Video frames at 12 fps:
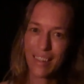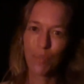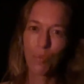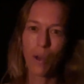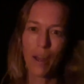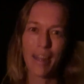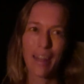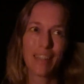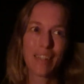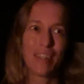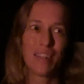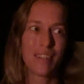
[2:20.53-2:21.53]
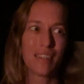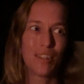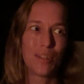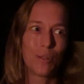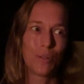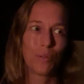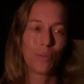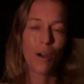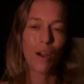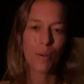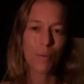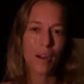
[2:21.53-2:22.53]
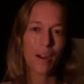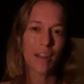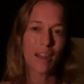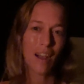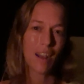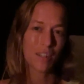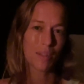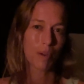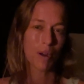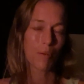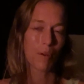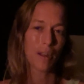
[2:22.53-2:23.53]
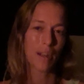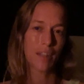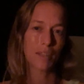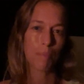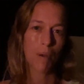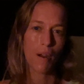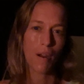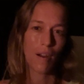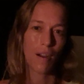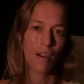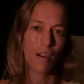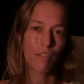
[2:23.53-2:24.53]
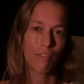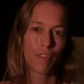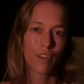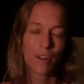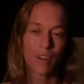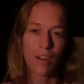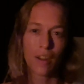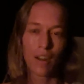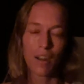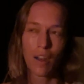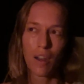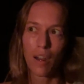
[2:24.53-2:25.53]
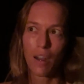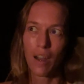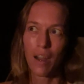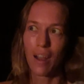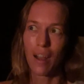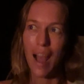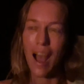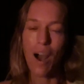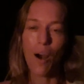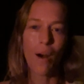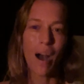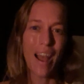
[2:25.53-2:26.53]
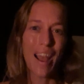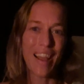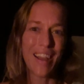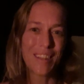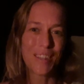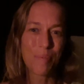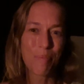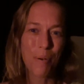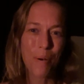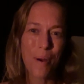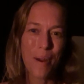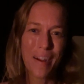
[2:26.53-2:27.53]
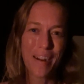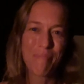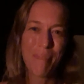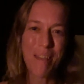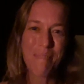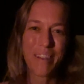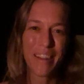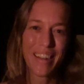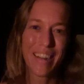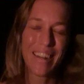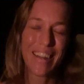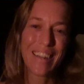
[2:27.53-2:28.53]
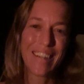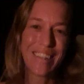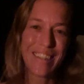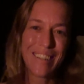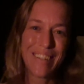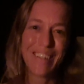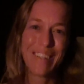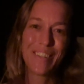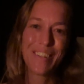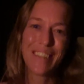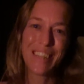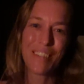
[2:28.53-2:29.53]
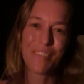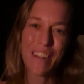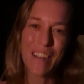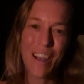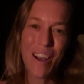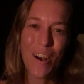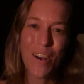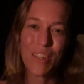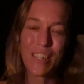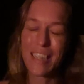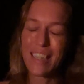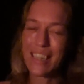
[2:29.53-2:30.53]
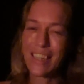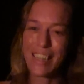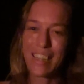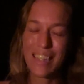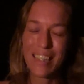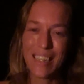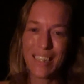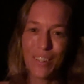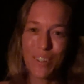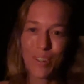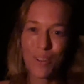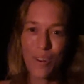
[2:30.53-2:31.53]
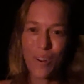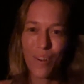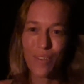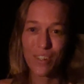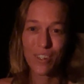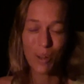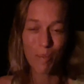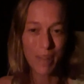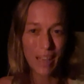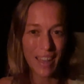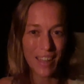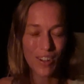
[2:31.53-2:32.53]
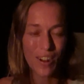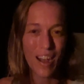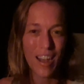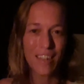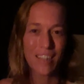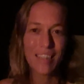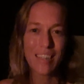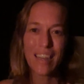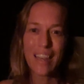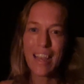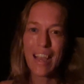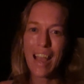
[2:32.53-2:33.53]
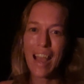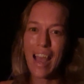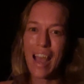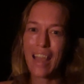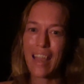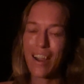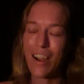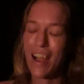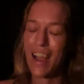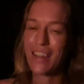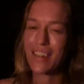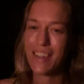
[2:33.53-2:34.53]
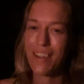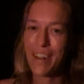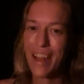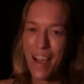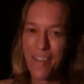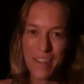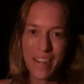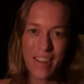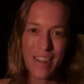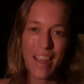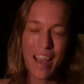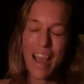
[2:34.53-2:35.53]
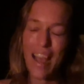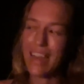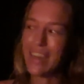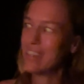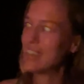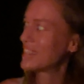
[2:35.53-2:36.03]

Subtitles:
wanting to do artwork and custom artwork as part of how I support my ability to continue to do these videos and to continue to grow the Jump Gate Trust here at Seven Heaven. And